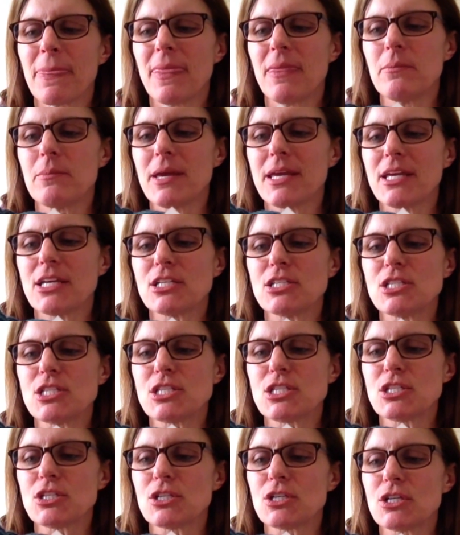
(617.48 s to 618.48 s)
my
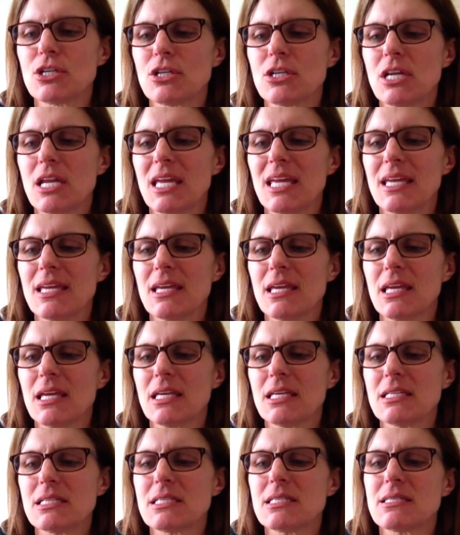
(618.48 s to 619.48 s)
concern
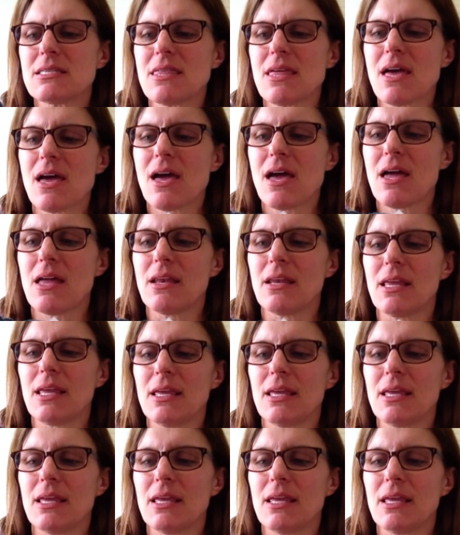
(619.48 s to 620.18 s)
is that